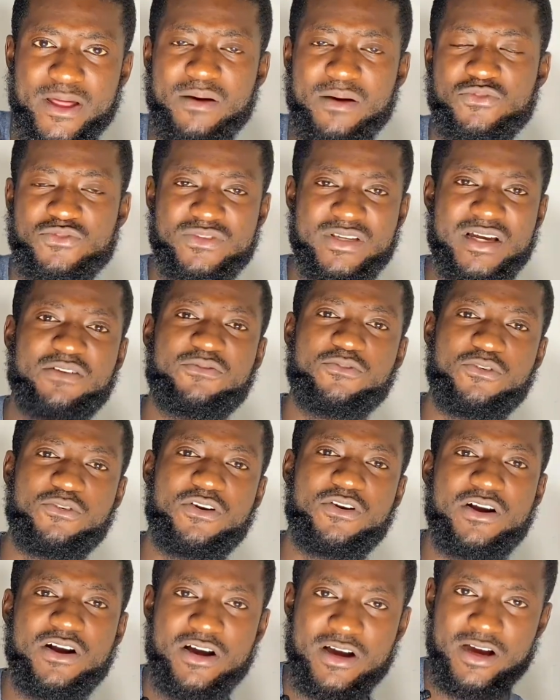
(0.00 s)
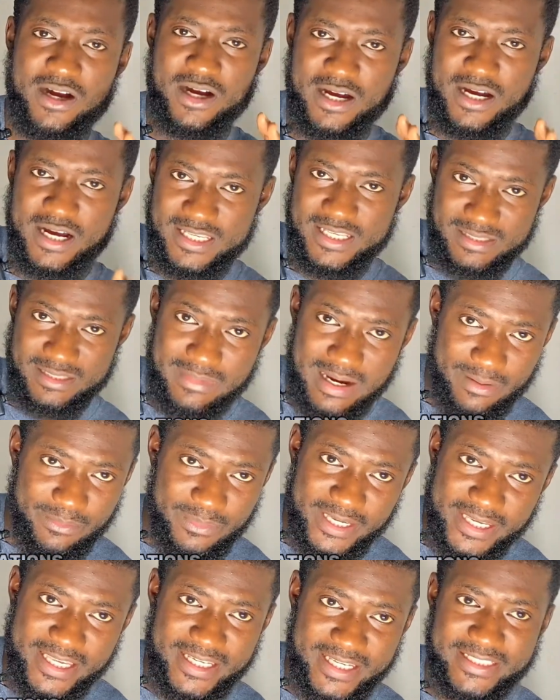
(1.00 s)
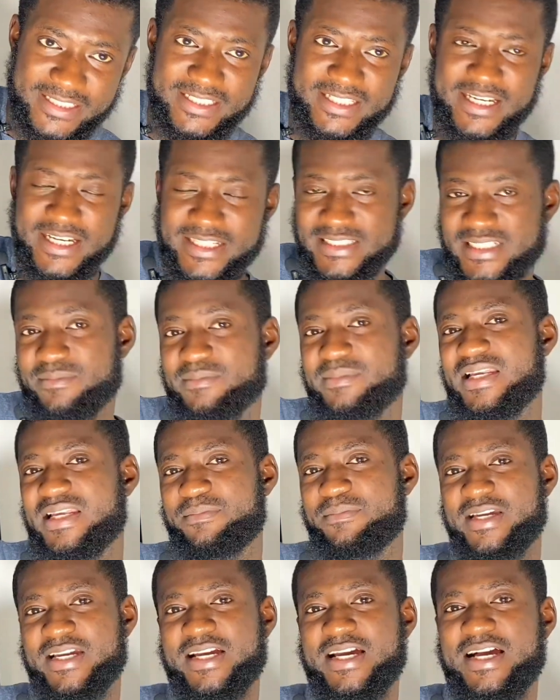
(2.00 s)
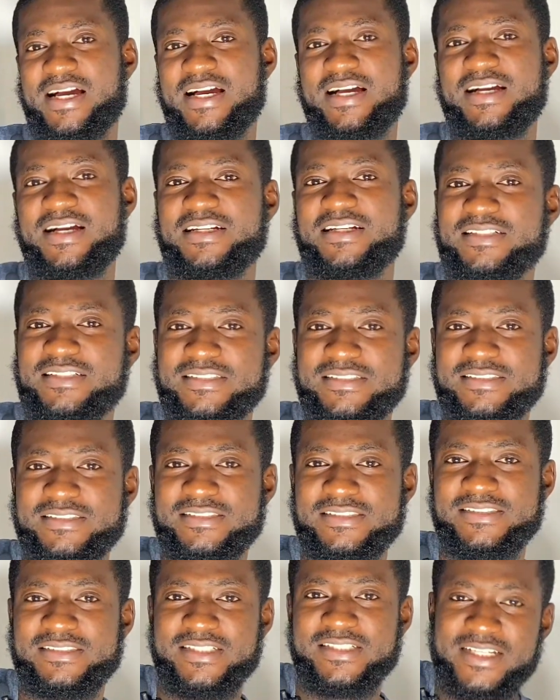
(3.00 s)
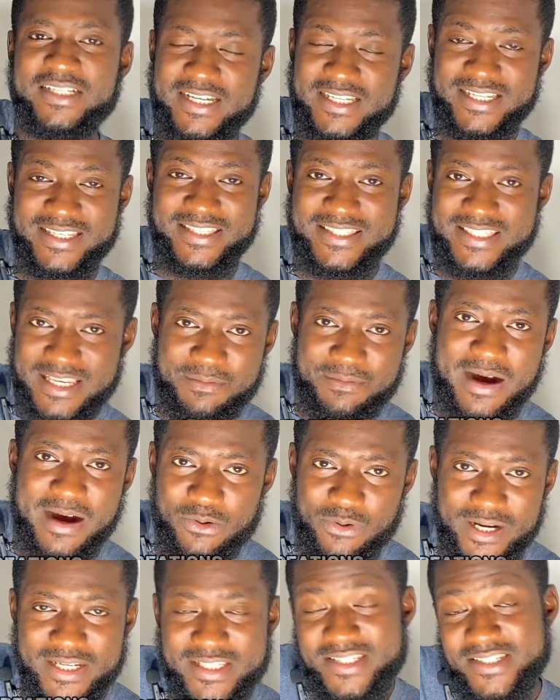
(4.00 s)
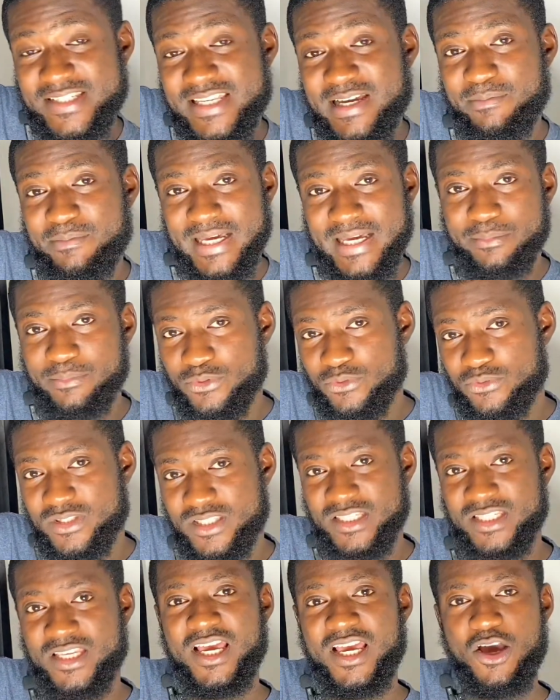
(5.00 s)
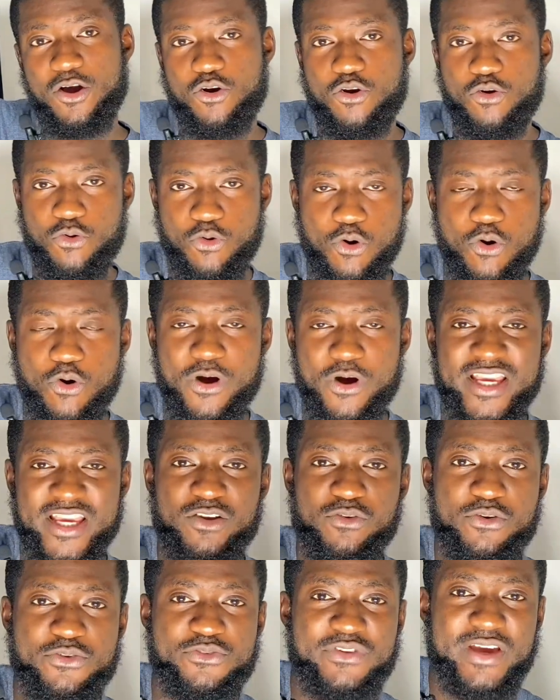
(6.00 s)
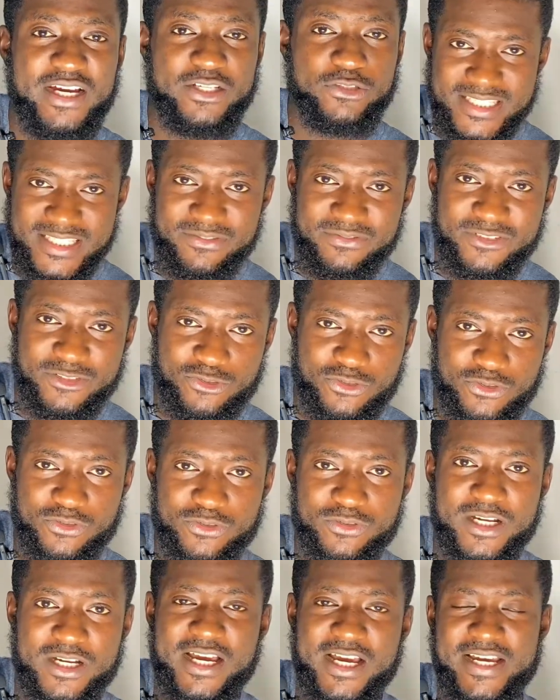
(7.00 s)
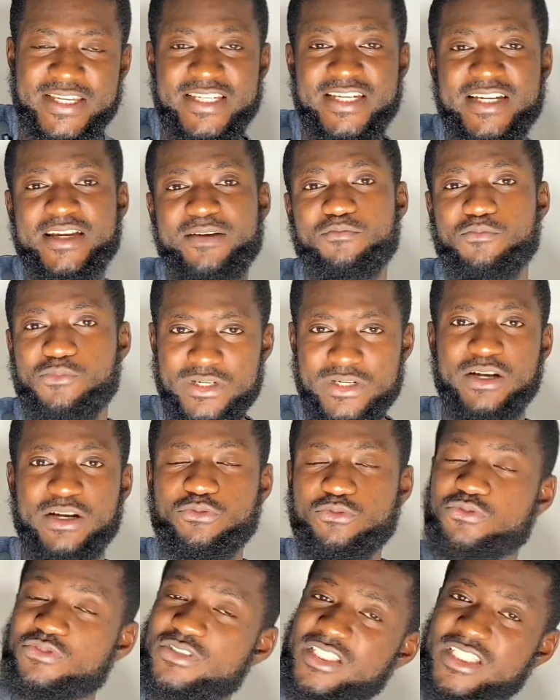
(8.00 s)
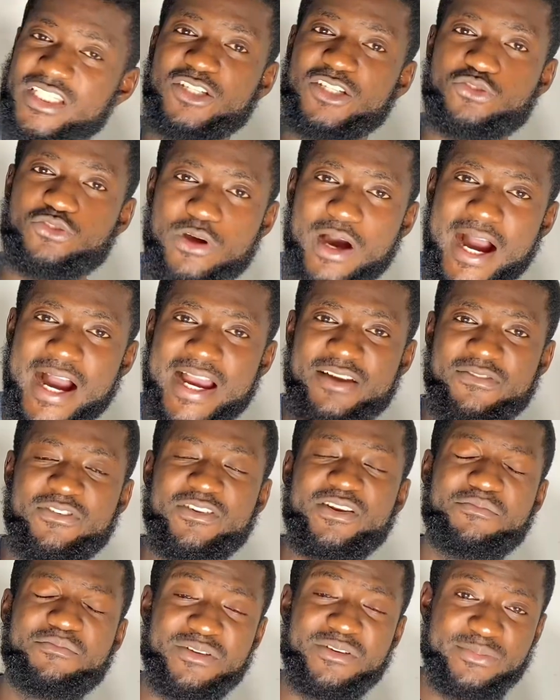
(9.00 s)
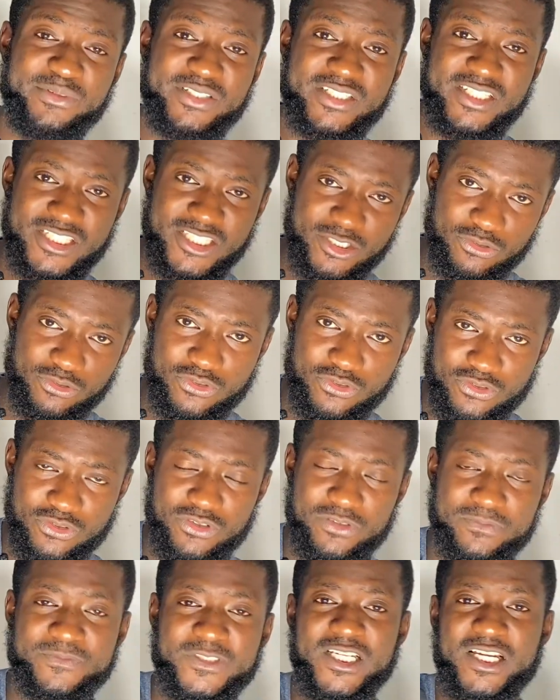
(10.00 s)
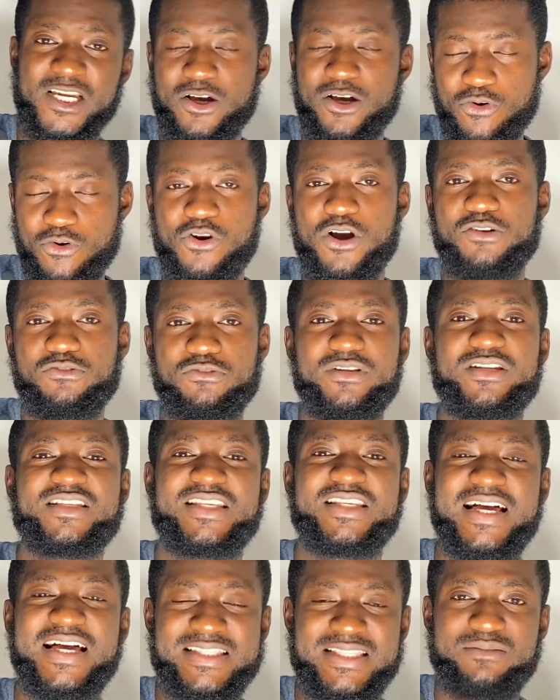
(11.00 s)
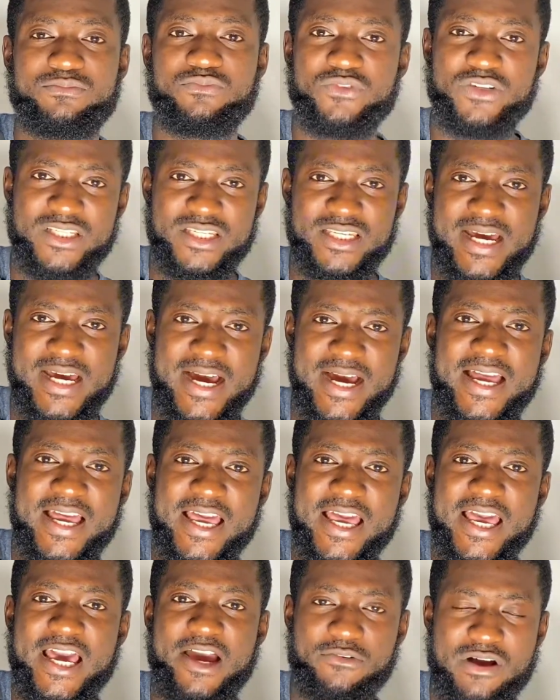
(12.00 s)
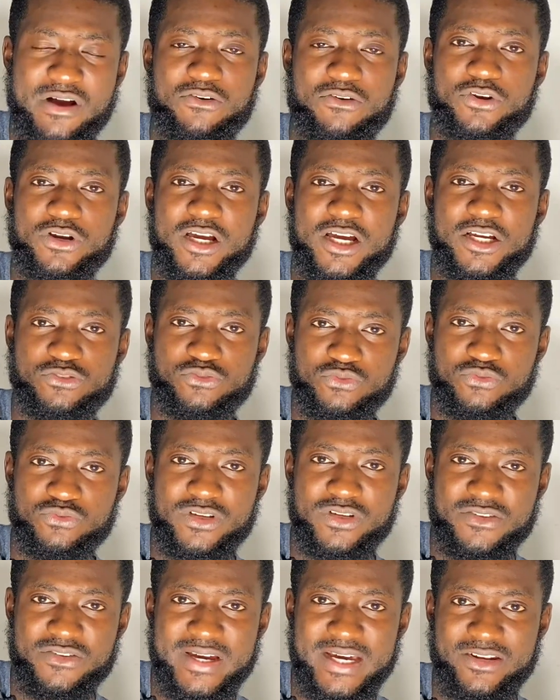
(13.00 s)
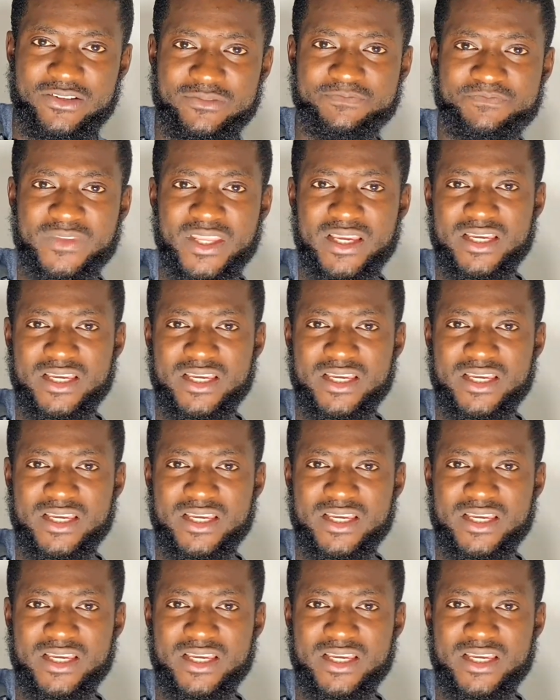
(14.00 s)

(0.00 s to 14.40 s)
A bush and for a summer making a name in America. A yen summer Rashida Black Beauty, or call a yo near TV so a ye mona Gucci, a shua, a friend, baby Johnson, a whole another science and winning a papa, a two a yanum.